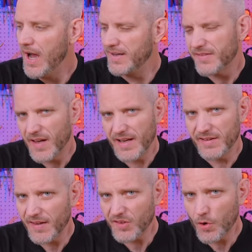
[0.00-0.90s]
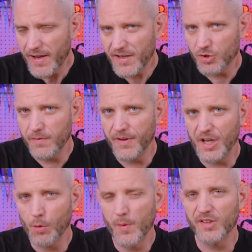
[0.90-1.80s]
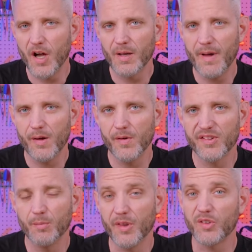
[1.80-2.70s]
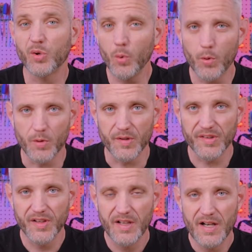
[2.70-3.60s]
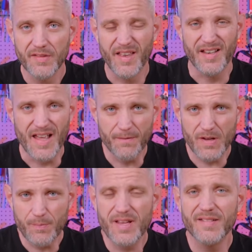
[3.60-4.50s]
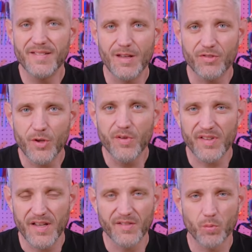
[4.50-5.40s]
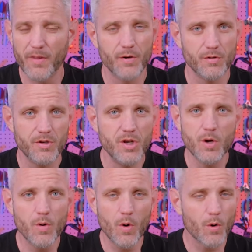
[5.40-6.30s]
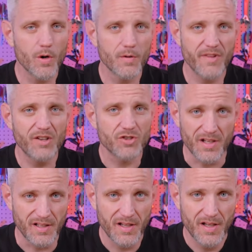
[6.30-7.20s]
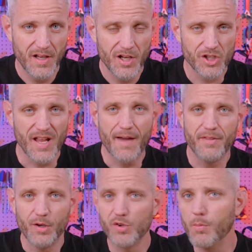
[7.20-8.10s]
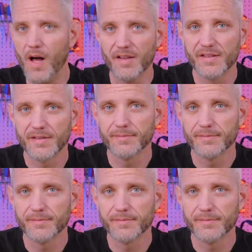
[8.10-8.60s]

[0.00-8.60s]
I decided let's go ahead and do a video where we talk about some of the tools that every PC enthusiast, whether new or veteran, should have in their toolbox.